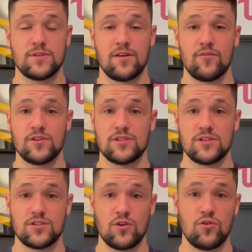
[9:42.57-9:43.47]
that have recently
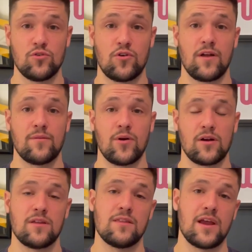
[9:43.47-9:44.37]
sold or on the
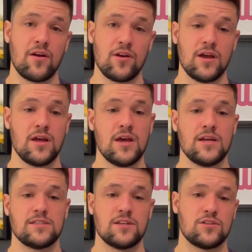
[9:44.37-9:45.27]
market in the area
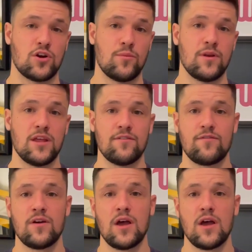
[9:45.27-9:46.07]
to determine if